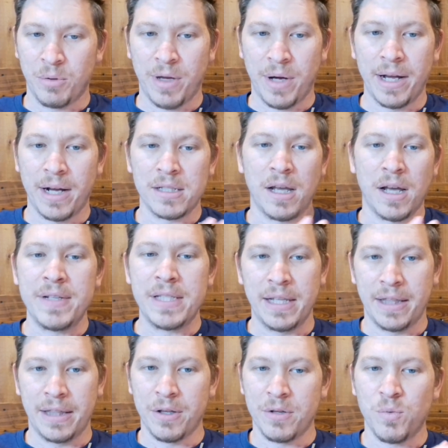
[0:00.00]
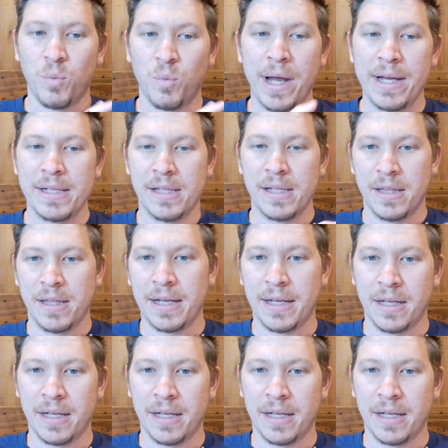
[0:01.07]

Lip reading: right? Because obviously, like, there's ways that they